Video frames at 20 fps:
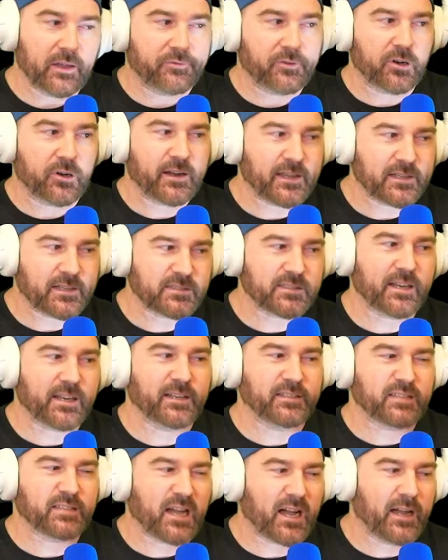hand's getting
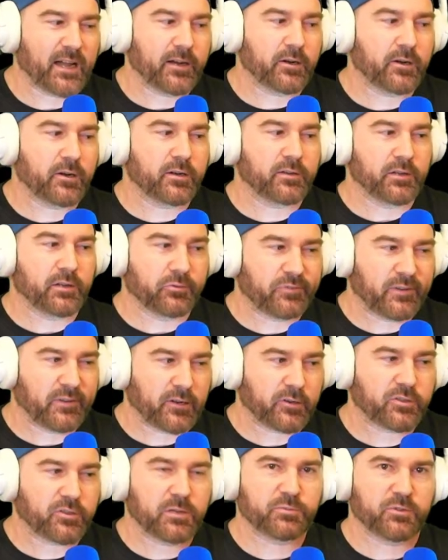tired, your
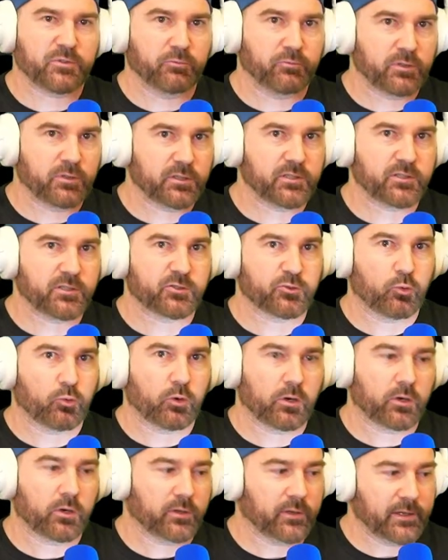fingertips are really
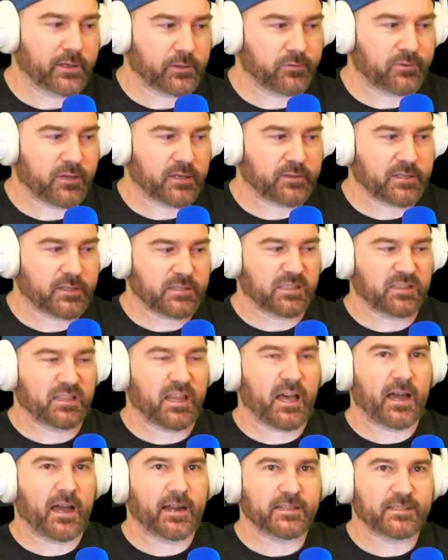sore, like you've got these
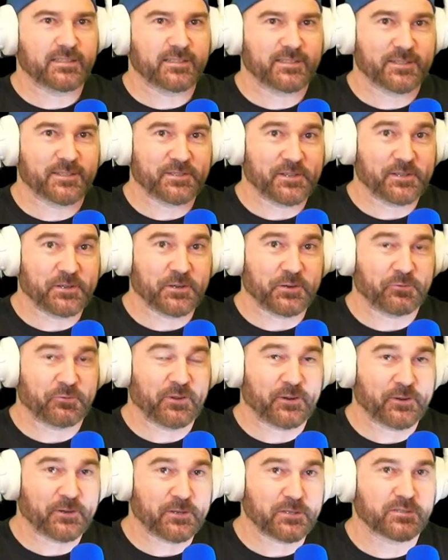lines in your
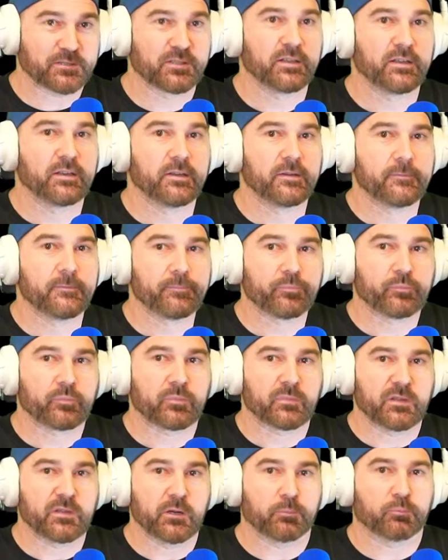fingers,
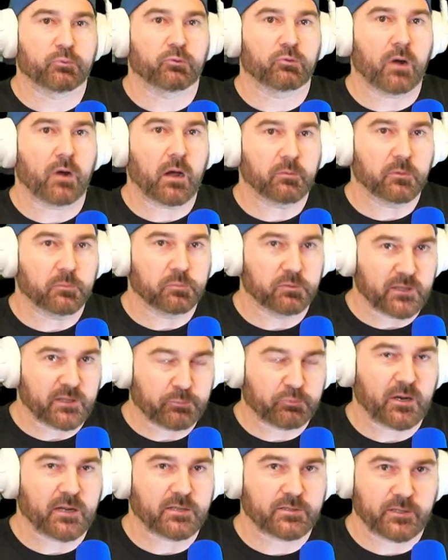you're probably
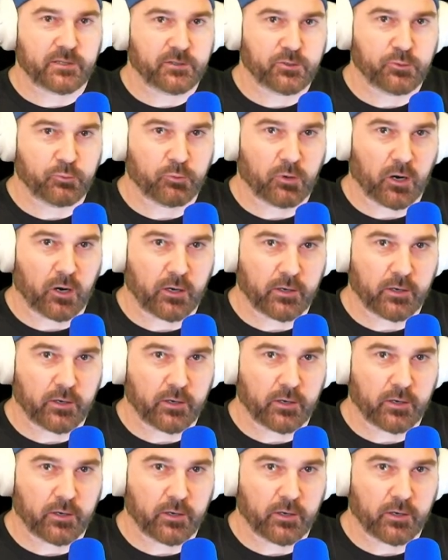pressing too hard.